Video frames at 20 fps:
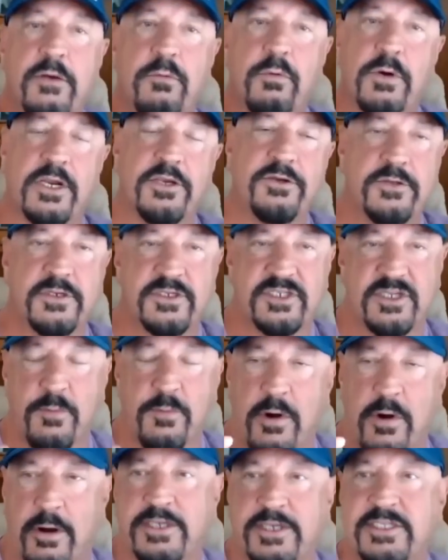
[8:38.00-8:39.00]
We're going to do this
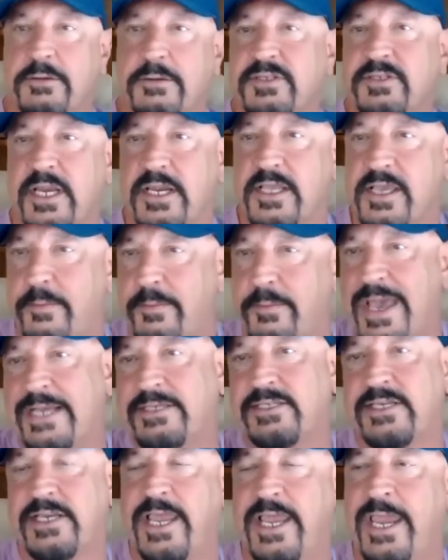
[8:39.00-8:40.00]
tomorrow. I said I was going to come back
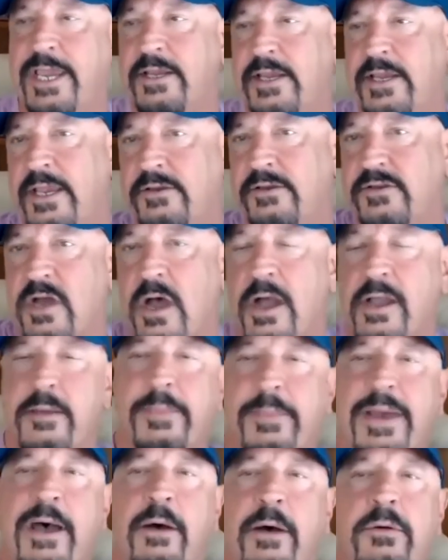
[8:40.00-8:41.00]
today and talk
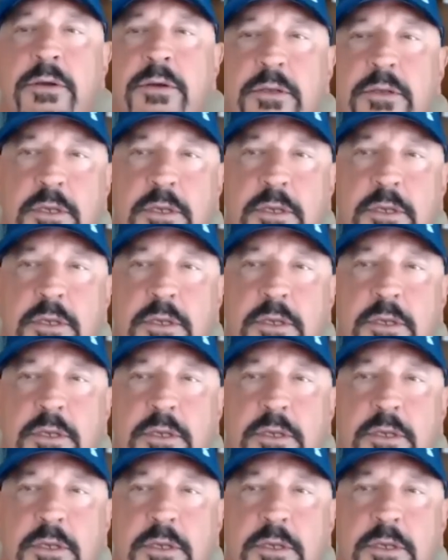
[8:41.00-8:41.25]
about,